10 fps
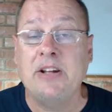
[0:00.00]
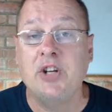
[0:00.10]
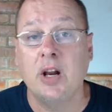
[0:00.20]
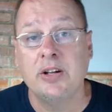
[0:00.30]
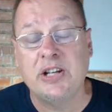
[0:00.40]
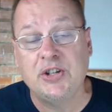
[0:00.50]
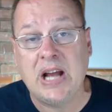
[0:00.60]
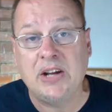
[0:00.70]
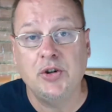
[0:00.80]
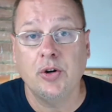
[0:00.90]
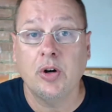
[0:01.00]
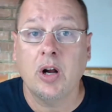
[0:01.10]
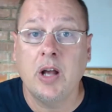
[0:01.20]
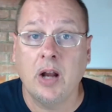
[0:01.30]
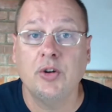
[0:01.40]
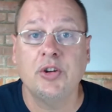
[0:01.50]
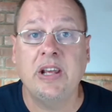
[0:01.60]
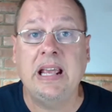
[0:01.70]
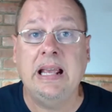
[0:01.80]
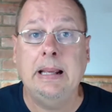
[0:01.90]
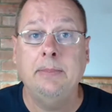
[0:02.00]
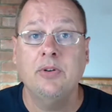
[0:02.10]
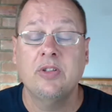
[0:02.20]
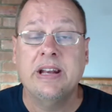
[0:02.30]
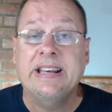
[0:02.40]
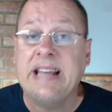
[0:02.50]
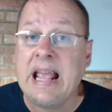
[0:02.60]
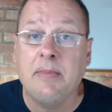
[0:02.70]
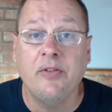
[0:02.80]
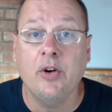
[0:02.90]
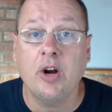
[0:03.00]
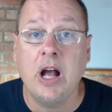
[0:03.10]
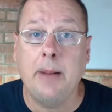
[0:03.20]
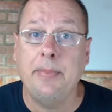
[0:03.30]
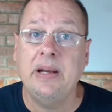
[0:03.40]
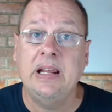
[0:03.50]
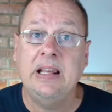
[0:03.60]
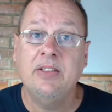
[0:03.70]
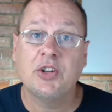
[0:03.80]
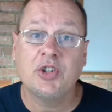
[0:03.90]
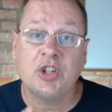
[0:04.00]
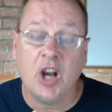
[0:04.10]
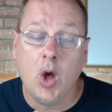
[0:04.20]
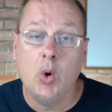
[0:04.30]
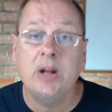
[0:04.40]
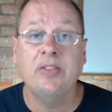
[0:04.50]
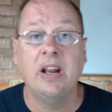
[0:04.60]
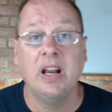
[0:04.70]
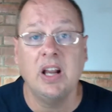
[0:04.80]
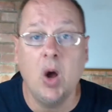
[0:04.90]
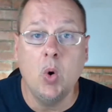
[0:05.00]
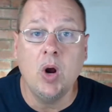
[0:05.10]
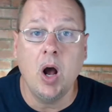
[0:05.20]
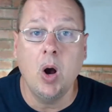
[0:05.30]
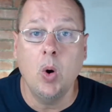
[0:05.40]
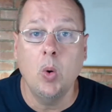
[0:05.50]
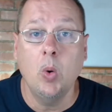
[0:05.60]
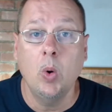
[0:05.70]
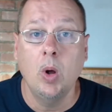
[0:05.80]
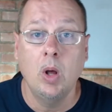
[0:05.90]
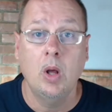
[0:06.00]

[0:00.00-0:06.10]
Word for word: It may change your color schemes, the name of your company, the slogan, the logo,